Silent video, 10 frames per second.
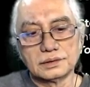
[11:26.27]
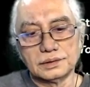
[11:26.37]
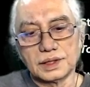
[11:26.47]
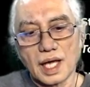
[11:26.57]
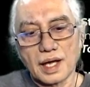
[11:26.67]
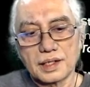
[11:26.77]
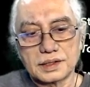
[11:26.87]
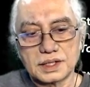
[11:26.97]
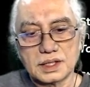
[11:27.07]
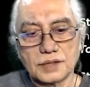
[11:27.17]
the
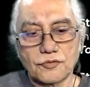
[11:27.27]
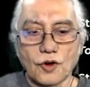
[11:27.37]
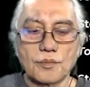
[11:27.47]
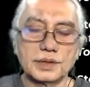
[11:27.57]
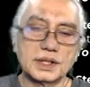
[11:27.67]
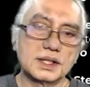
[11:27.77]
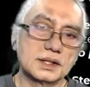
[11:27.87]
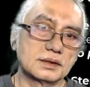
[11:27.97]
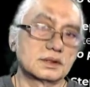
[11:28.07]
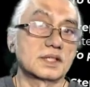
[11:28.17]
energy from the
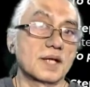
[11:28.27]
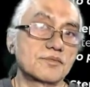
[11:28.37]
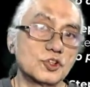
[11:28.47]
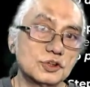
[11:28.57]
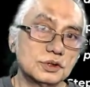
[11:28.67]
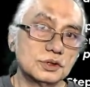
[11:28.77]
step 2,